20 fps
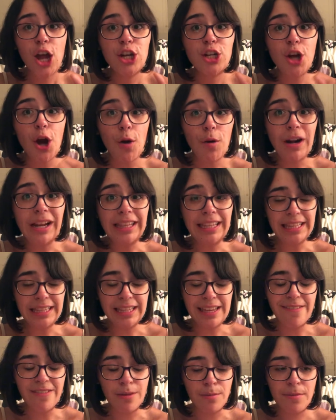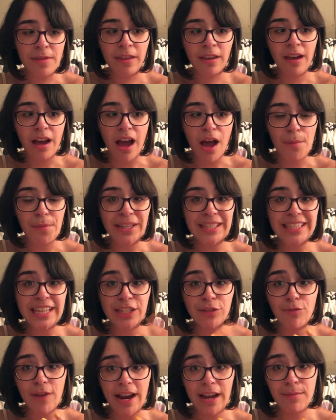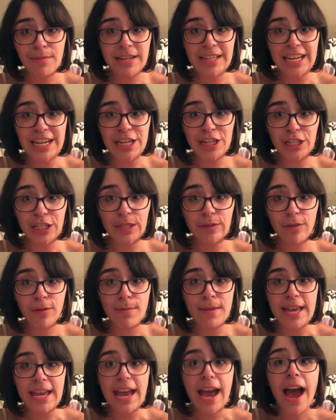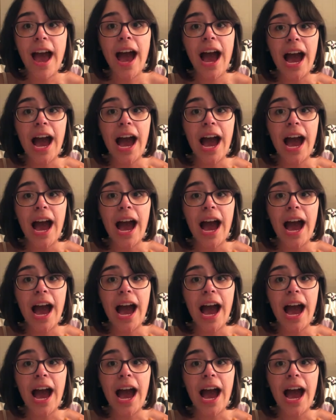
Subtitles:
totally leave them in the comments as recommendations for me.